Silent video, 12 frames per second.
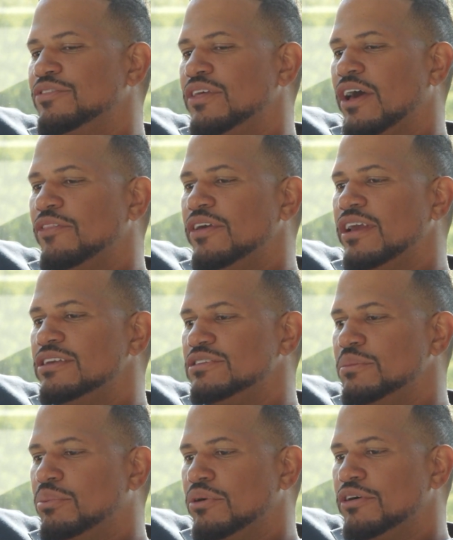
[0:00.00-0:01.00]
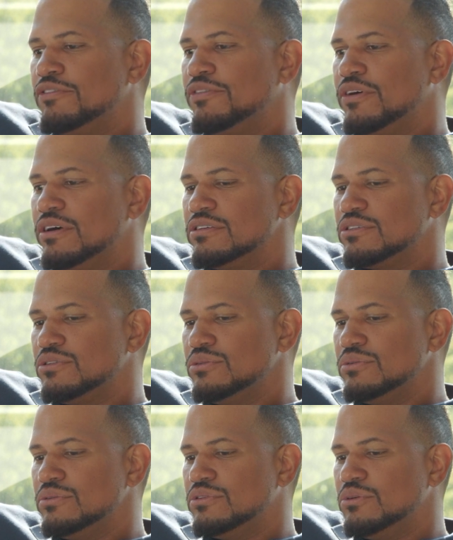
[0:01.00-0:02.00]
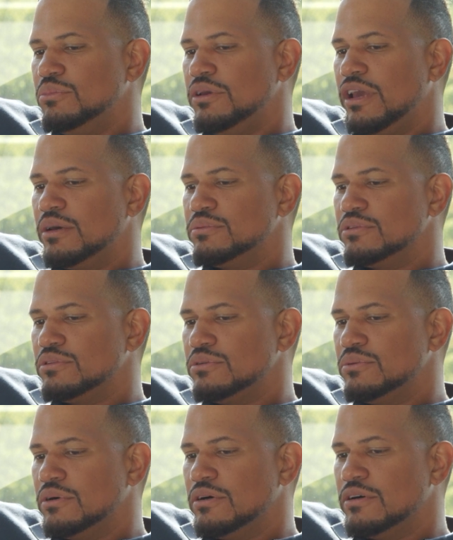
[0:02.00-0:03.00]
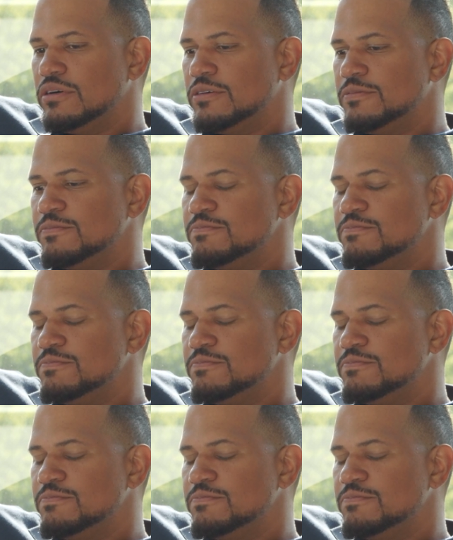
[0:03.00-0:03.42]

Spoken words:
I think it's important for us to be able to